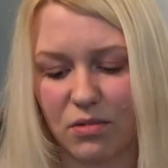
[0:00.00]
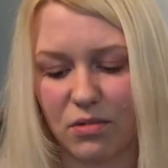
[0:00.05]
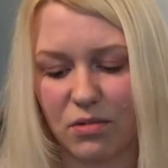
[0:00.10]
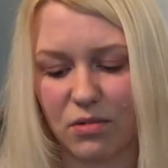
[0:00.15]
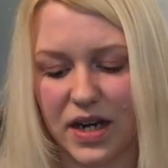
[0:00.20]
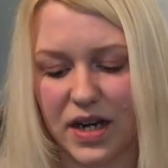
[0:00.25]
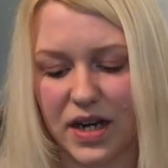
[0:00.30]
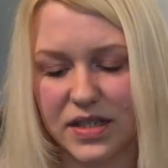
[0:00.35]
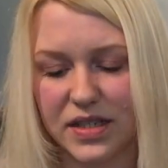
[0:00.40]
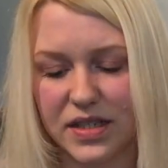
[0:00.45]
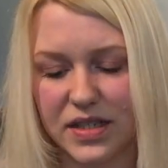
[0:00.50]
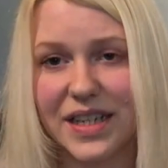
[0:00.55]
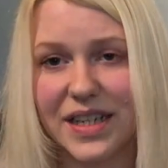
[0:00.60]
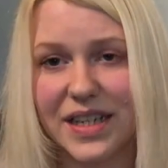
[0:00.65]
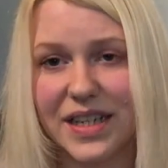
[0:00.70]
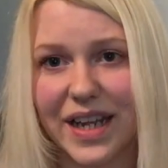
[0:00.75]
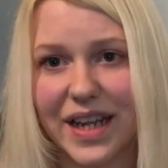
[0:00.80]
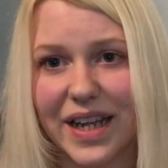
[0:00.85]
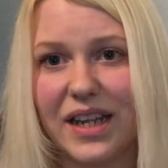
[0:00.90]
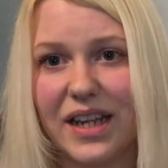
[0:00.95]
did I
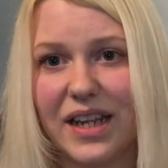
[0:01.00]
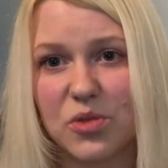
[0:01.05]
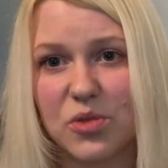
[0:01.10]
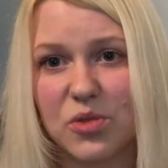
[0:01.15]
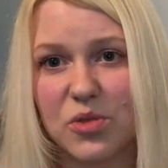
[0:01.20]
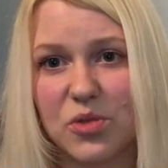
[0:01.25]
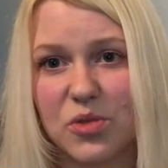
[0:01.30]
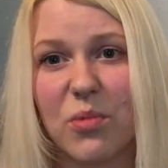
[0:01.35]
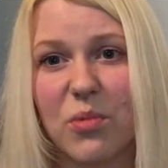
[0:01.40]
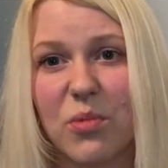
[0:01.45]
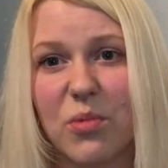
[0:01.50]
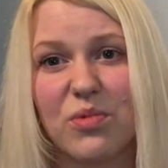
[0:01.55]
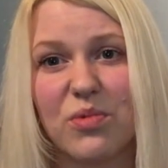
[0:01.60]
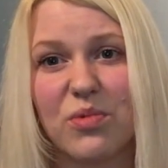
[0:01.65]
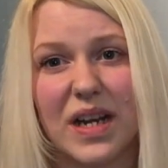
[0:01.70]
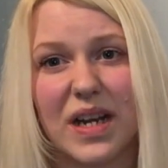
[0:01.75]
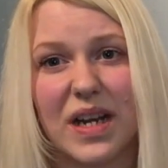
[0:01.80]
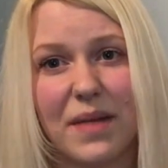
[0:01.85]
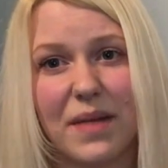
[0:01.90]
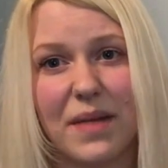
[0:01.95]
eat what I was really meant to be